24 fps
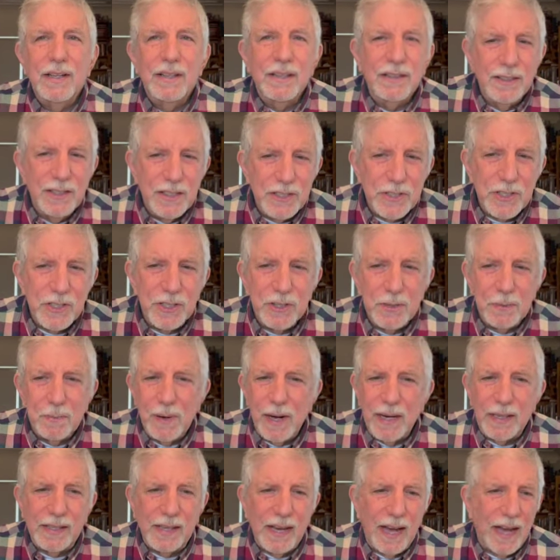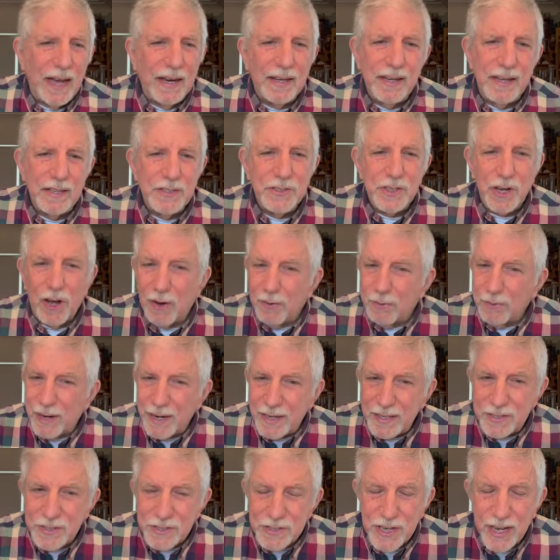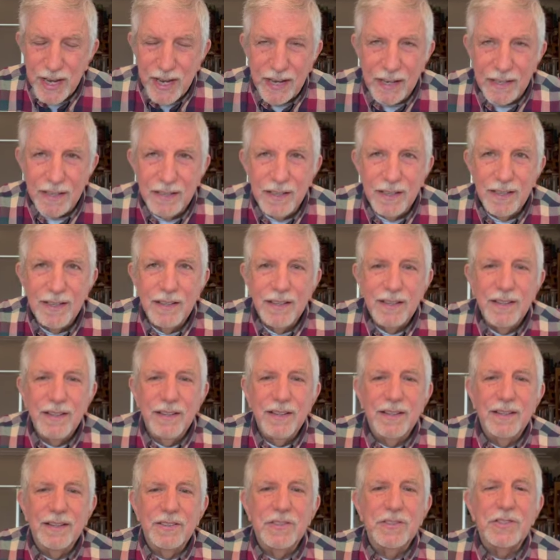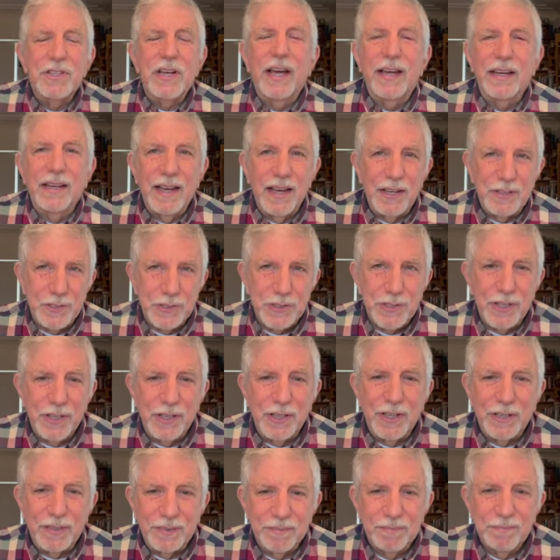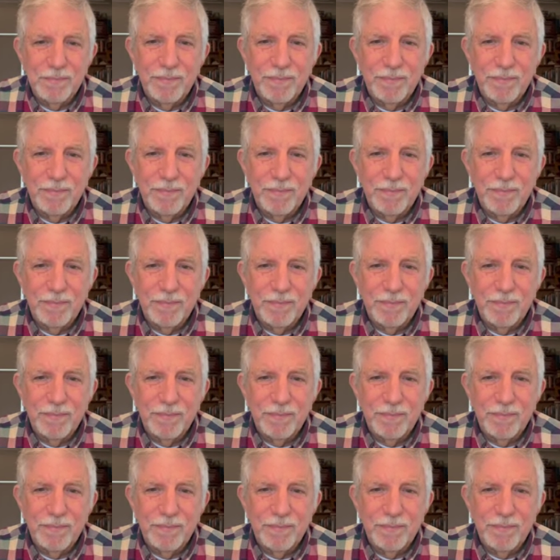Listen to what God has already said and say, yes, sir.